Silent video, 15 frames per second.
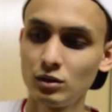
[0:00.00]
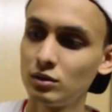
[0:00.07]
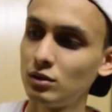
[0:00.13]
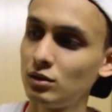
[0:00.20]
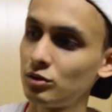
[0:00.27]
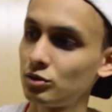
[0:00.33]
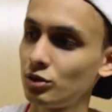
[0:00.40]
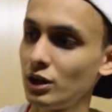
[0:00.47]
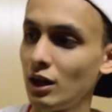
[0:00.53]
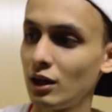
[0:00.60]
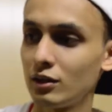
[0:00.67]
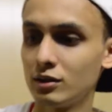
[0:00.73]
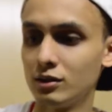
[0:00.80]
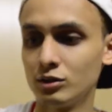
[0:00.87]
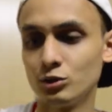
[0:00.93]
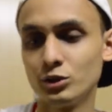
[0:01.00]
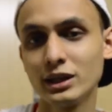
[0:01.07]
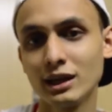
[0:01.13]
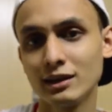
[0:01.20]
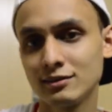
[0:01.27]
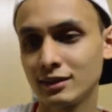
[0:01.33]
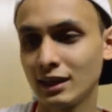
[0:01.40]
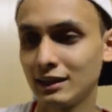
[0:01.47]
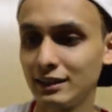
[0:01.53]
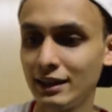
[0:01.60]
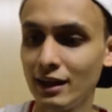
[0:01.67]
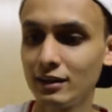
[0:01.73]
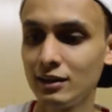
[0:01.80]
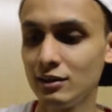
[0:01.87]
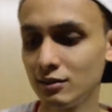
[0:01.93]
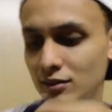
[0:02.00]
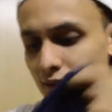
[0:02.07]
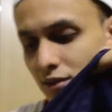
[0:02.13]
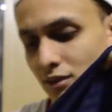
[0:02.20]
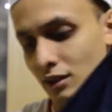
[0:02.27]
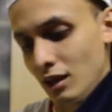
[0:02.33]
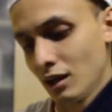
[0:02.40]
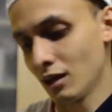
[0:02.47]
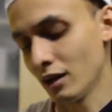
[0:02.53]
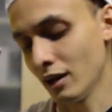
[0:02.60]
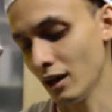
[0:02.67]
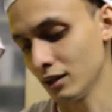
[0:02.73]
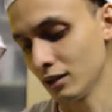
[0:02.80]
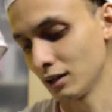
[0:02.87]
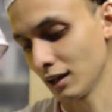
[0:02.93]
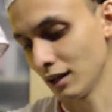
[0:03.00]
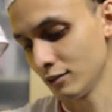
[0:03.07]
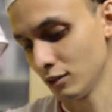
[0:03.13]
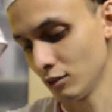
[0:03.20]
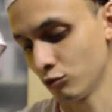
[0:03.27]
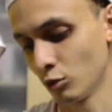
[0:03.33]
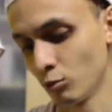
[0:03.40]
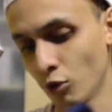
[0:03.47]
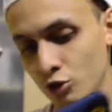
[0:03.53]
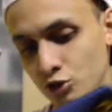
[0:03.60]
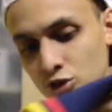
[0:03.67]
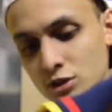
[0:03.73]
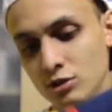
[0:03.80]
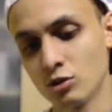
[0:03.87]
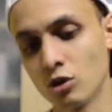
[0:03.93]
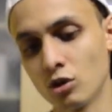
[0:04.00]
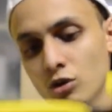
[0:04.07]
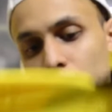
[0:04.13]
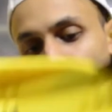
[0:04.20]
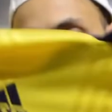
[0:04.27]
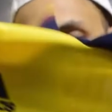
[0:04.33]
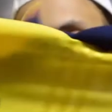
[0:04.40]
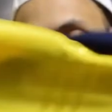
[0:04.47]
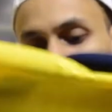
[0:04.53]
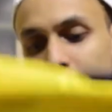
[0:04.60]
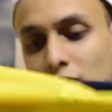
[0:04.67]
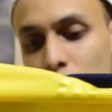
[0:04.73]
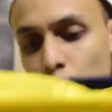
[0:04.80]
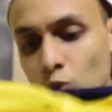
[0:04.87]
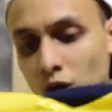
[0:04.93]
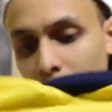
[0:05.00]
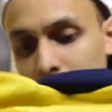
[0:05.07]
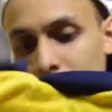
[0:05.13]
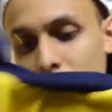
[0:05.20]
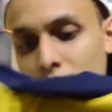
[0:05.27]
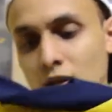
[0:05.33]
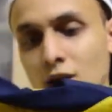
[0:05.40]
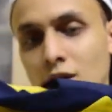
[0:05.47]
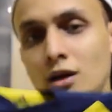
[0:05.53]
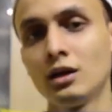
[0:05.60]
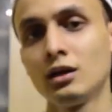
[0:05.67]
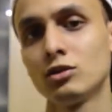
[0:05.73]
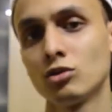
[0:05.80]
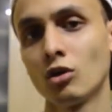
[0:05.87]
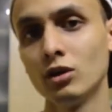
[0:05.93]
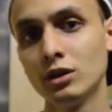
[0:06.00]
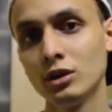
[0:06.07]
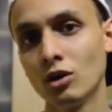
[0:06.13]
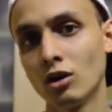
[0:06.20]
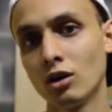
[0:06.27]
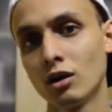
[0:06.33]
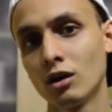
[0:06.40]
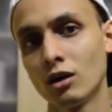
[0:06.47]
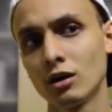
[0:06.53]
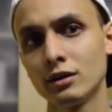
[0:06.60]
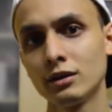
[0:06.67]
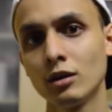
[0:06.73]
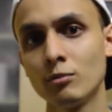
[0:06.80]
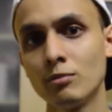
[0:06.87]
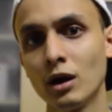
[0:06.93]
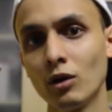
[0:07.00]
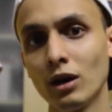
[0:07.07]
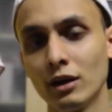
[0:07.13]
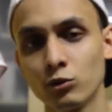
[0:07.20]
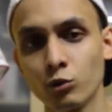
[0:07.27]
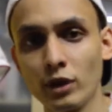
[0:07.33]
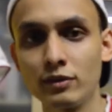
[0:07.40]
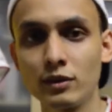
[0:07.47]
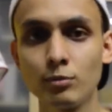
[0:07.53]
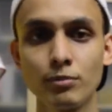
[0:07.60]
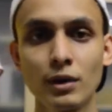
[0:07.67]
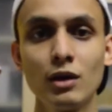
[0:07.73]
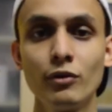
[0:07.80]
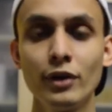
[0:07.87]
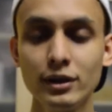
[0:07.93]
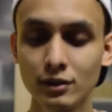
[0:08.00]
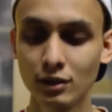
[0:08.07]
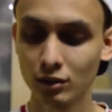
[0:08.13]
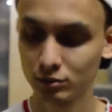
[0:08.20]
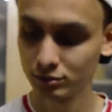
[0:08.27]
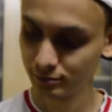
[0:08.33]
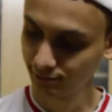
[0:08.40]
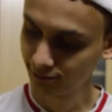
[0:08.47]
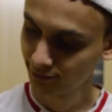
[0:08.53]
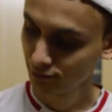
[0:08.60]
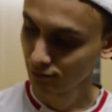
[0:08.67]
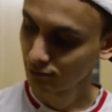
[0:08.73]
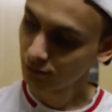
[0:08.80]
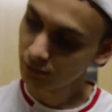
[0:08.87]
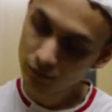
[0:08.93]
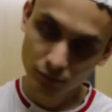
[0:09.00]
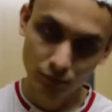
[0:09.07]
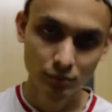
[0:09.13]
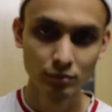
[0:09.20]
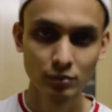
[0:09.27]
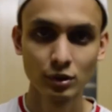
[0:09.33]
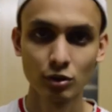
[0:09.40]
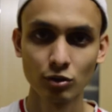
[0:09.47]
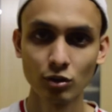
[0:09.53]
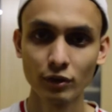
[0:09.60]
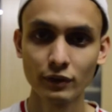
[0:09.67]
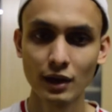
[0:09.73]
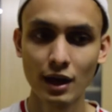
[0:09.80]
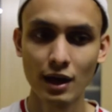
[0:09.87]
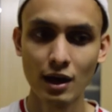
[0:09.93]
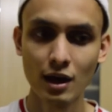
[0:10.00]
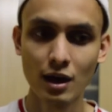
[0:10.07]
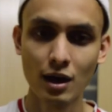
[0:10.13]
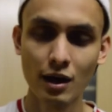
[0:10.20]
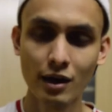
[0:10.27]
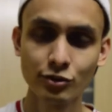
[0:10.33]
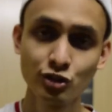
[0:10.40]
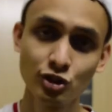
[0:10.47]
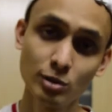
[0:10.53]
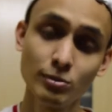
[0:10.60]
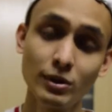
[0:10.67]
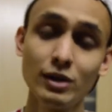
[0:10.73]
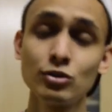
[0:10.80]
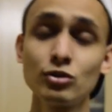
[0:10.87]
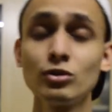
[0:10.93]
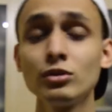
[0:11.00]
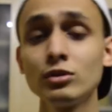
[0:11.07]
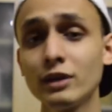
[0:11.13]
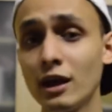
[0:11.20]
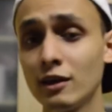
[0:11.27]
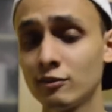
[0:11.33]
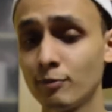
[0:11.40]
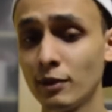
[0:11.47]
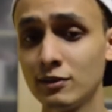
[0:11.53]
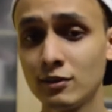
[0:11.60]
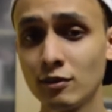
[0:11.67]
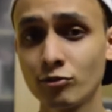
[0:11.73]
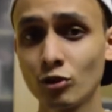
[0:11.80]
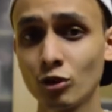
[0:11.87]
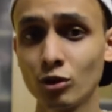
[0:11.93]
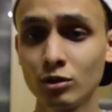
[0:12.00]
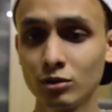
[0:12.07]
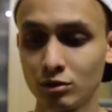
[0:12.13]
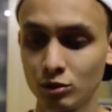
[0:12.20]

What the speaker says: So yeah, you guys can get this at the classicfootballshirts.co.uk if you guys want. It's only about like £20 right now. It's not that cheap, but it's not that expensive though.